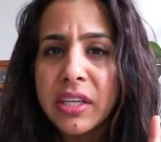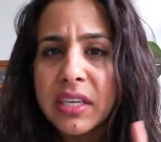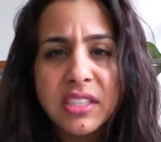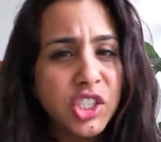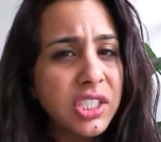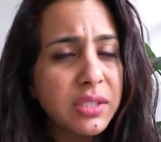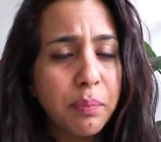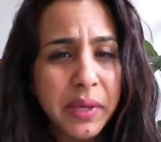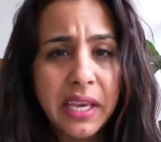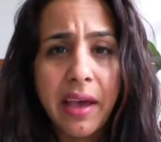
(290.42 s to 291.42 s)
It's
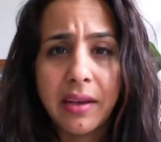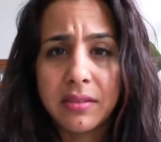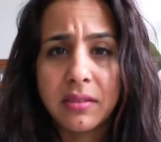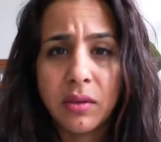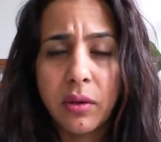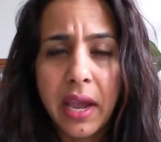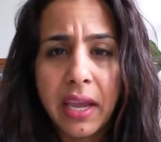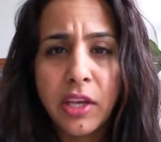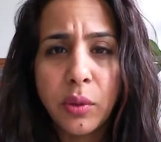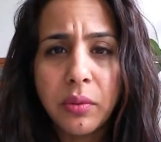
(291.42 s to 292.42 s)
just BS,
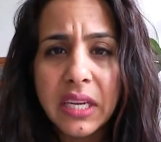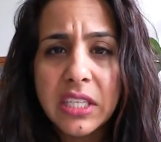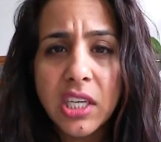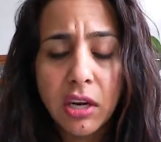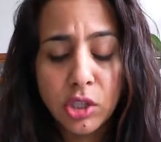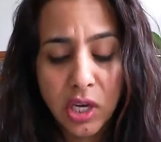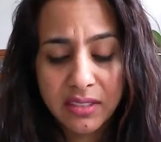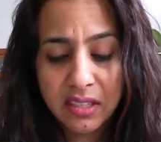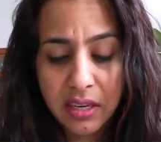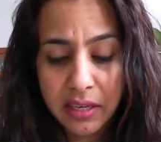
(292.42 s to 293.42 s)
okay? You need to
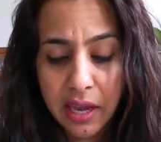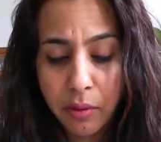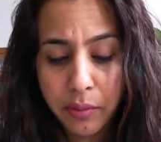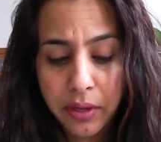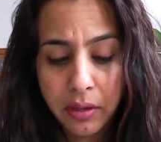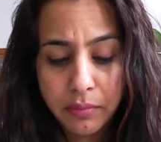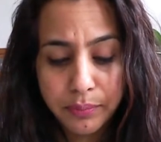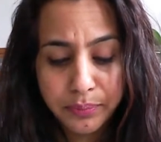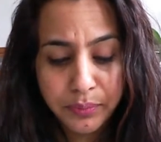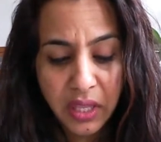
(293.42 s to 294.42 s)
address it and get real.
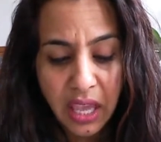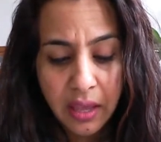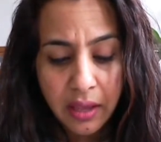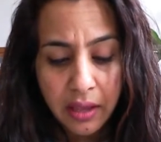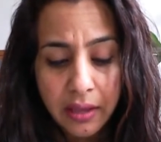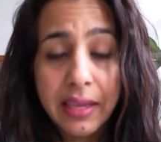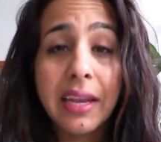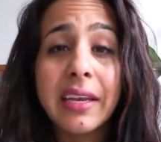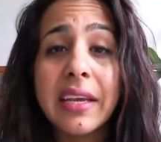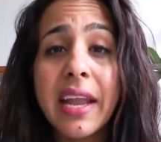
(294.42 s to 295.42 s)

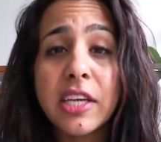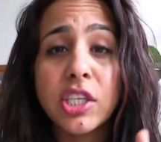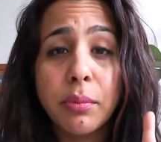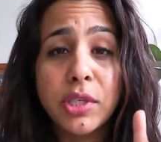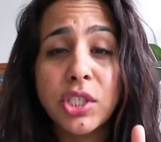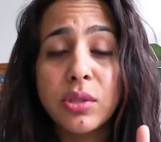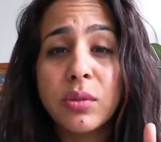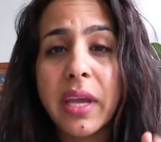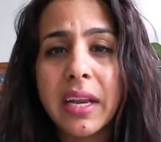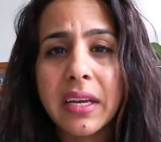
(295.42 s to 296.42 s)
Get in connection. Number
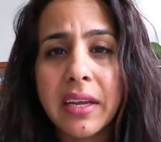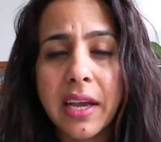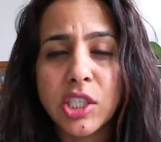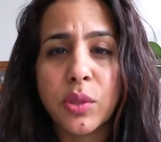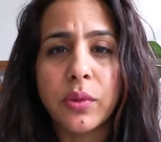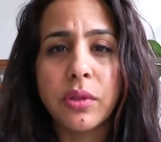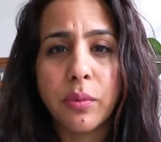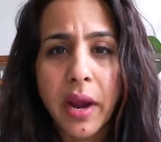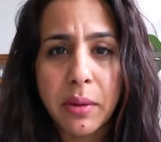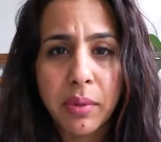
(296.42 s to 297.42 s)
2, get in connection with
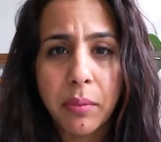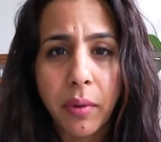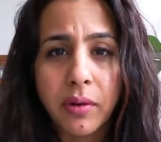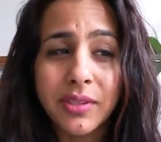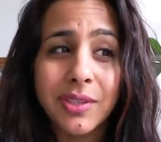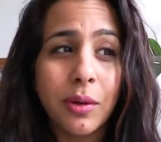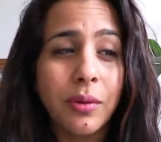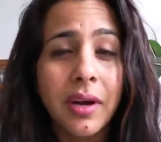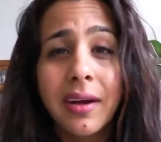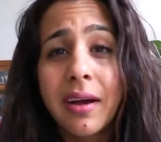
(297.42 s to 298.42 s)
the right people.
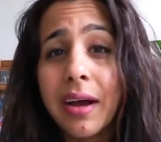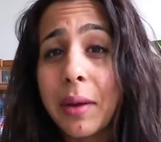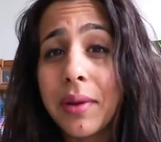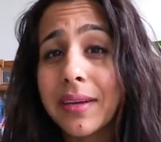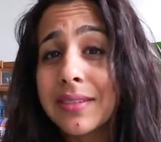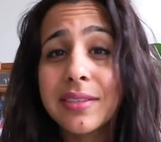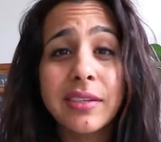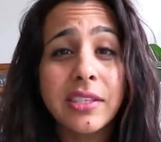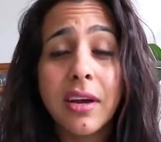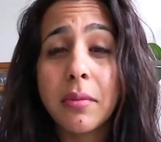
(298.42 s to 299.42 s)
So I'm not
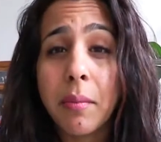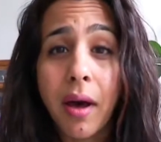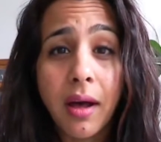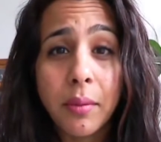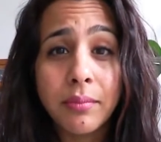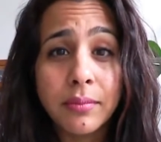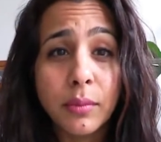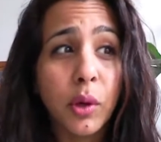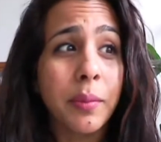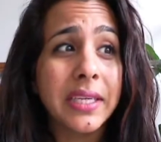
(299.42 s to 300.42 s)
necessarily talking to my
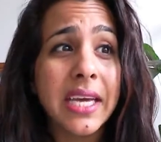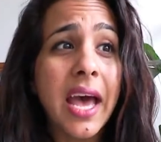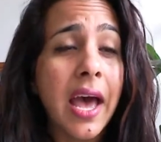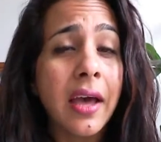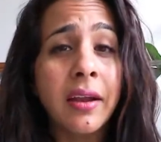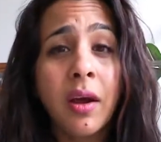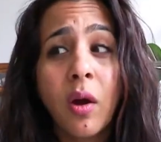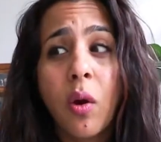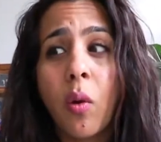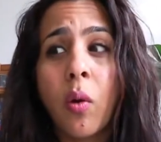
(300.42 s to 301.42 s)
mom or my dad
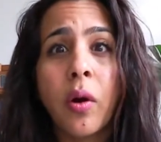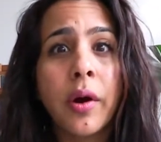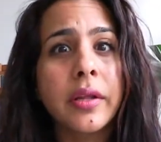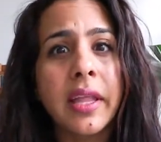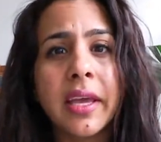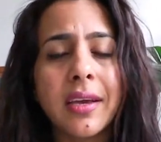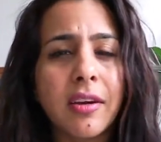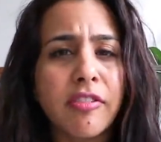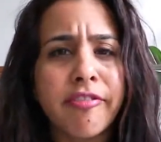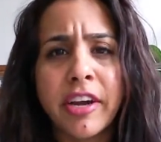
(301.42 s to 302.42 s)
or
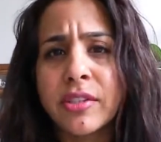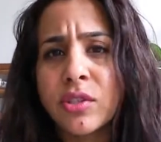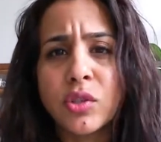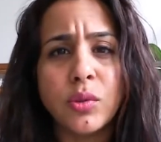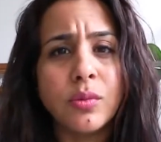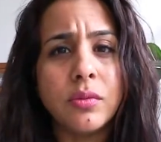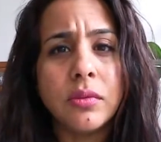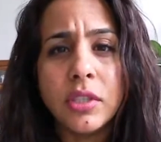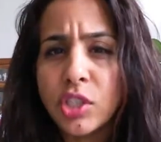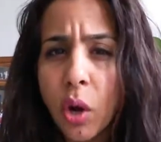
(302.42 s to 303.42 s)
like friends who
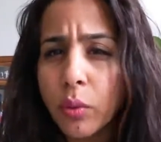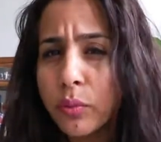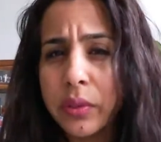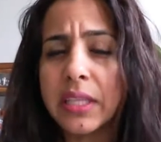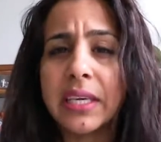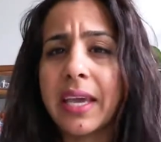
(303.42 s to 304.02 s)
don't really